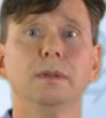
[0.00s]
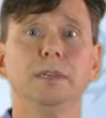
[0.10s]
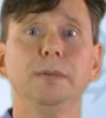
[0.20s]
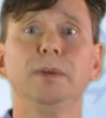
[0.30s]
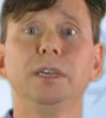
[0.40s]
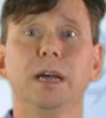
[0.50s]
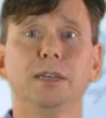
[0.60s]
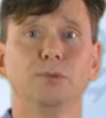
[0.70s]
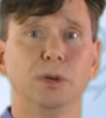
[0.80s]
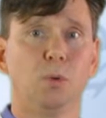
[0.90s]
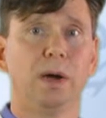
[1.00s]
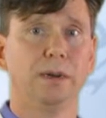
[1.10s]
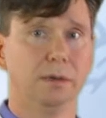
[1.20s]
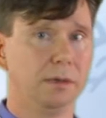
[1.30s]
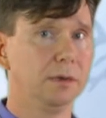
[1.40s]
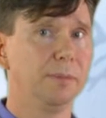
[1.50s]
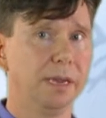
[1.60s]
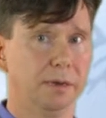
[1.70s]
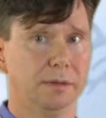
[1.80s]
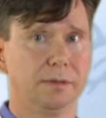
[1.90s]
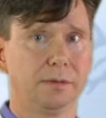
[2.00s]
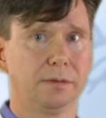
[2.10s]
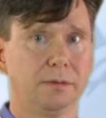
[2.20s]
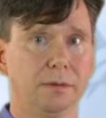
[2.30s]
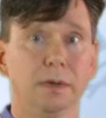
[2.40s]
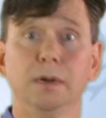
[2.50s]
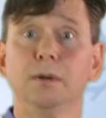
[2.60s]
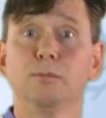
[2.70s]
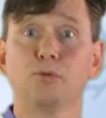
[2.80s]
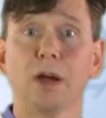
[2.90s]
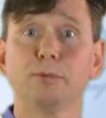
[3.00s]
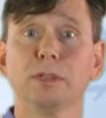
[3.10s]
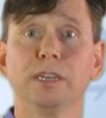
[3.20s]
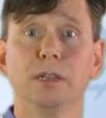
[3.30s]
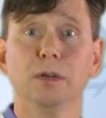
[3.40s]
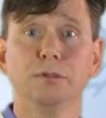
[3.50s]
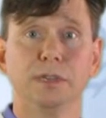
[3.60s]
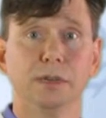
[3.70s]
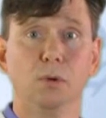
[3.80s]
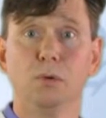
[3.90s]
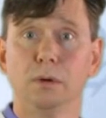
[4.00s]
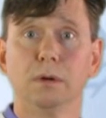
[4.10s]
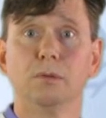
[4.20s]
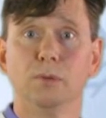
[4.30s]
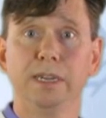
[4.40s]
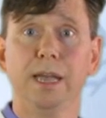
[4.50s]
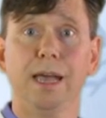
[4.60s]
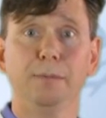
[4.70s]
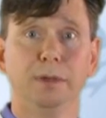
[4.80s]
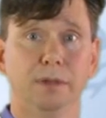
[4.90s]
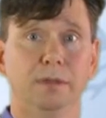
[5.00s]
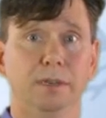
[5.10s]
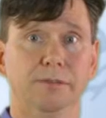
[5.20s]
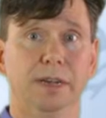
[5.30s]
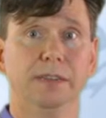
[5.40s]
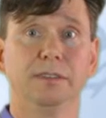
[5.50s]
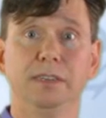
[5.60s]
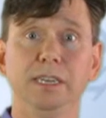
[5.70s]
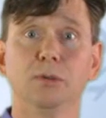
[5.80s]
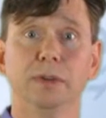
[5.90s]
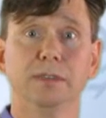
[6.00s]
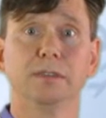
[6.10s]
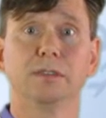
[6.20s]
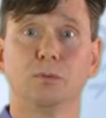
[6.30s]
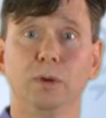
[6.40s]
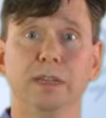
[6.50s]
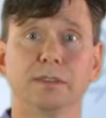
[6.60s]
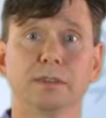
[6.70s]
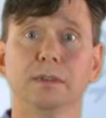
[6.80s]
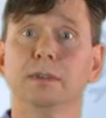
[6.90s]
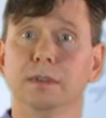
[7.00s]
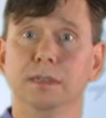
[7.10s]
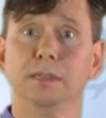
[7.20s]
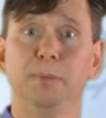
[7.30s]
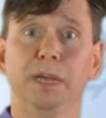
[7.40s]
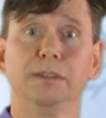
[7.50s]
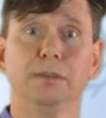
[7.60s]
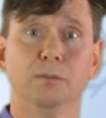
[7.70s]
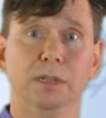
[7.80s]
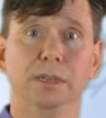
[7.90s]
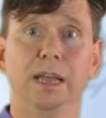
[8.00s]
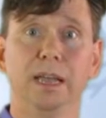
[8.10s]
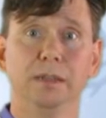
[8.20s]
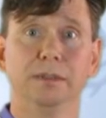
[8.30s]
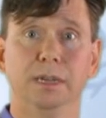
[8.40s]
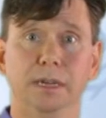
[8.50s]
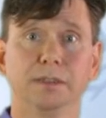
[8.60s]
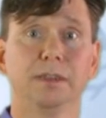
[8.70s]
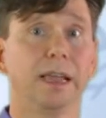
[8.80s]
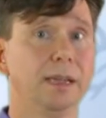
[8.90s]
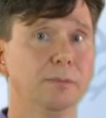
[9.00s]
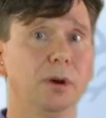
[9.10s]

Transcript: DPIs require little maintenance. Properly closing or recapping the device decreases the risk that the patient will inhale dust and